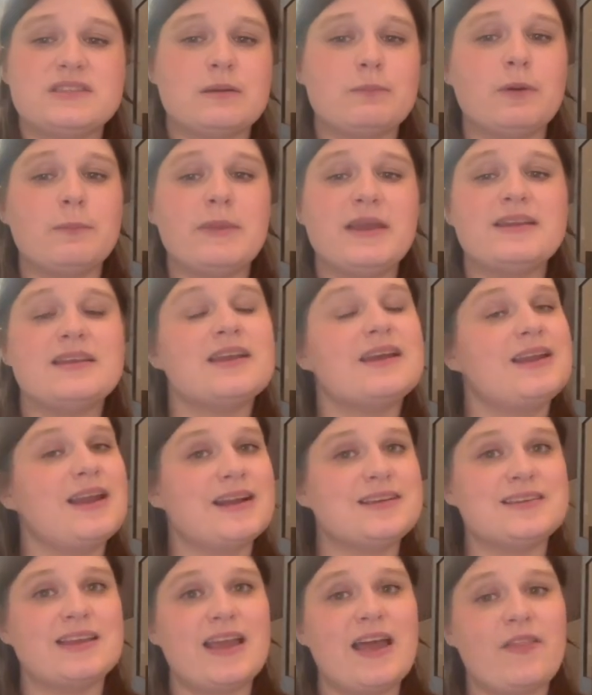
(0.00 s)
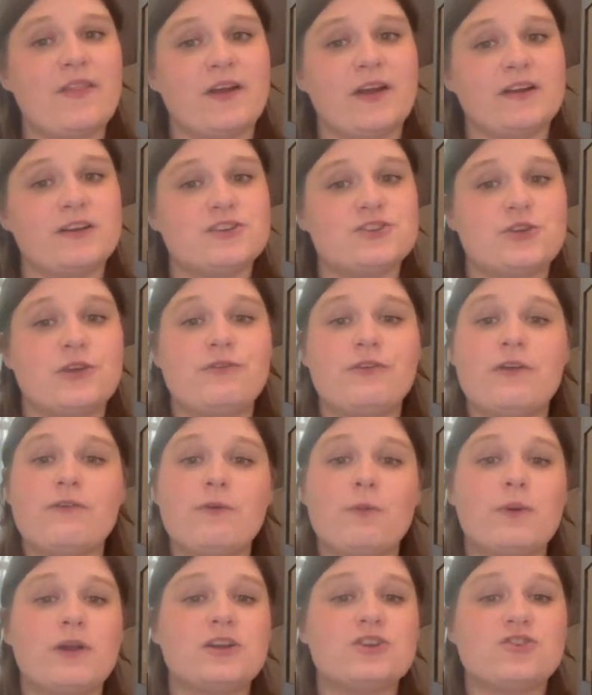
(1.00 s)
some are made to connect together, so if
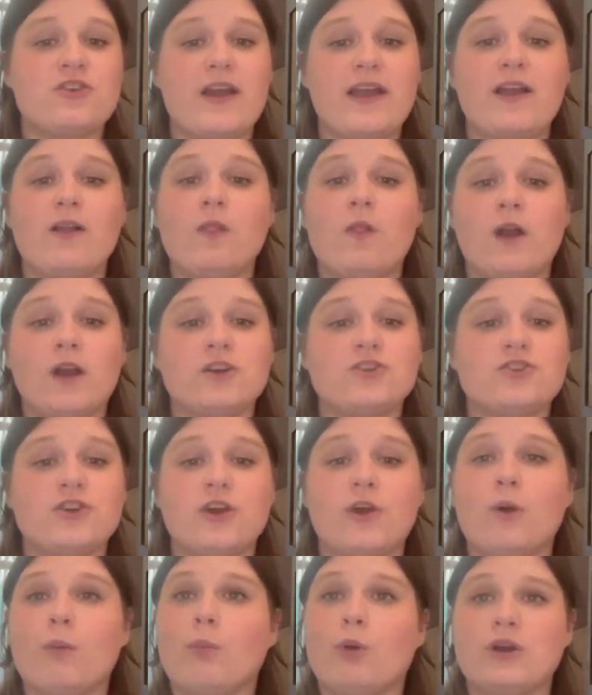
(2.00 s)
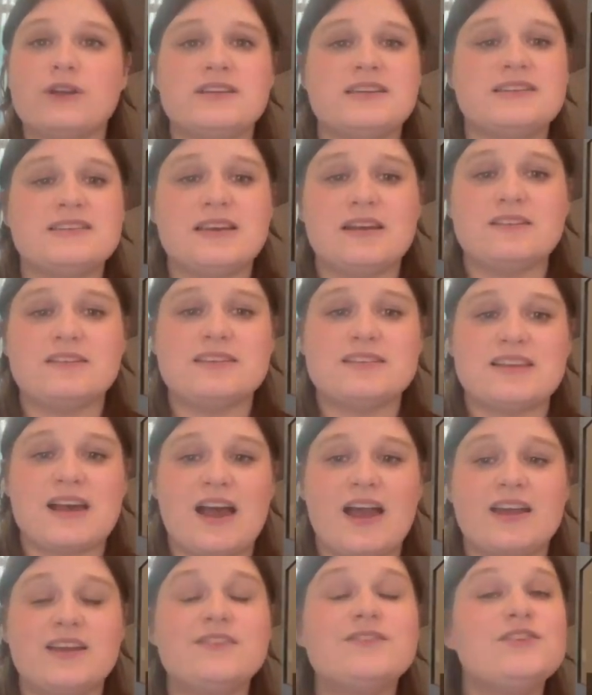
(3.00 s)
you ever want to try a larger or more detailed
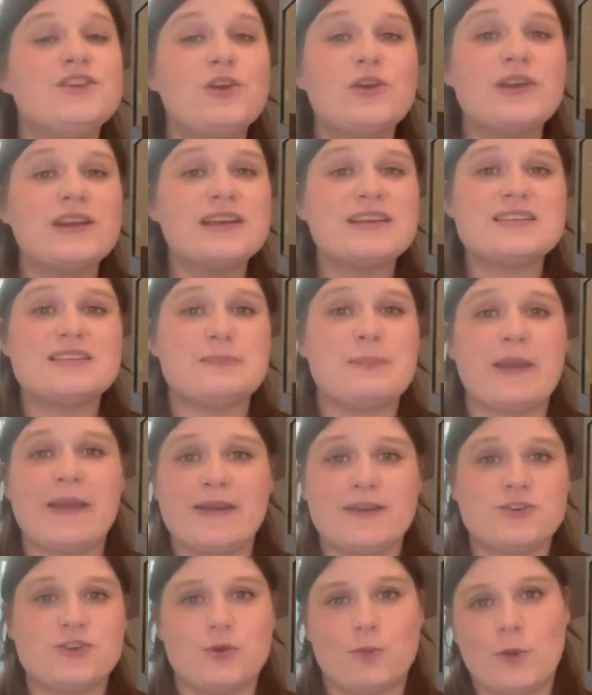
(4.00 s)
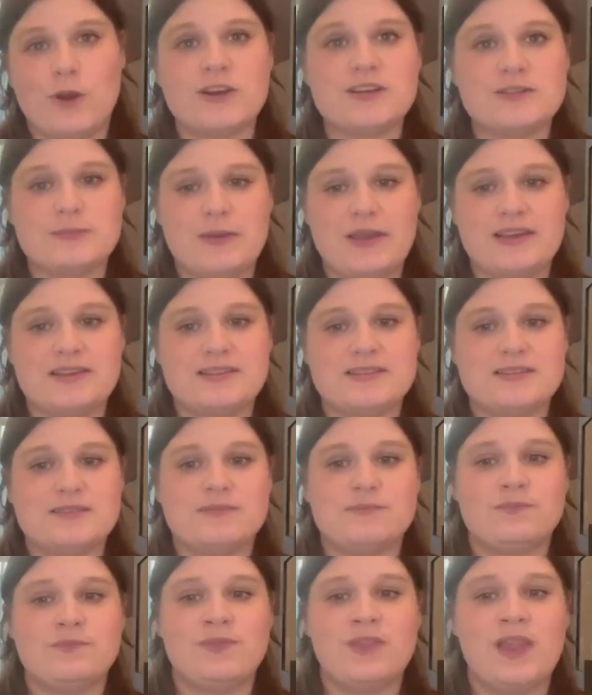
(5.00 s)
design, you can expand your
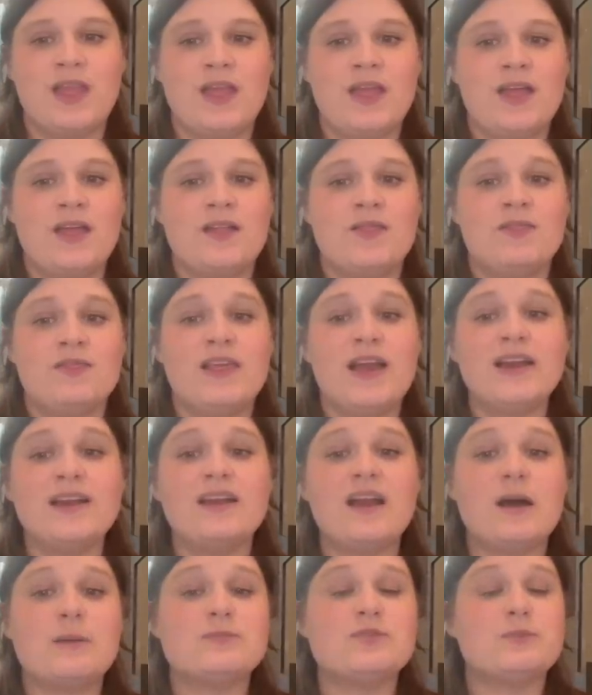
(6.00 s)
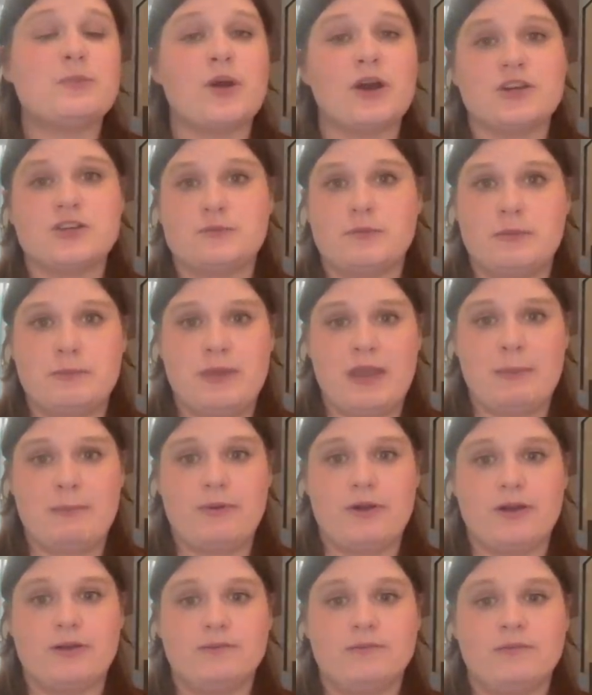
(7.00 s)
workspace. Then comes parchment
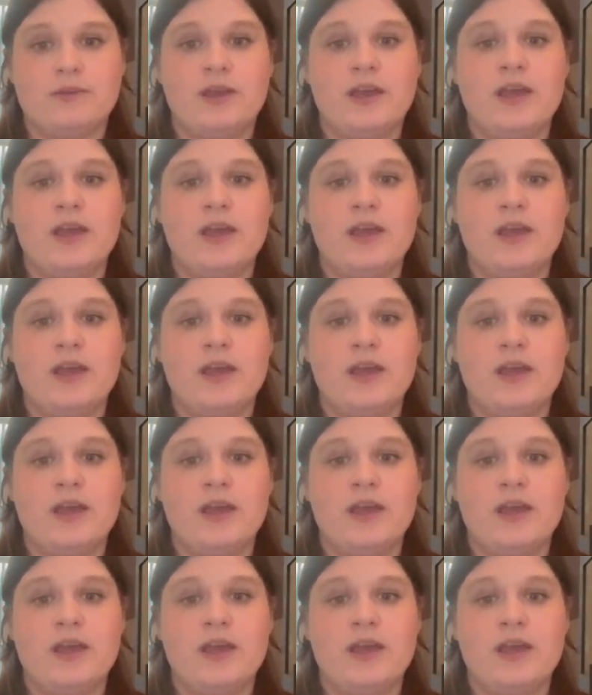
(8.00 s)
paper.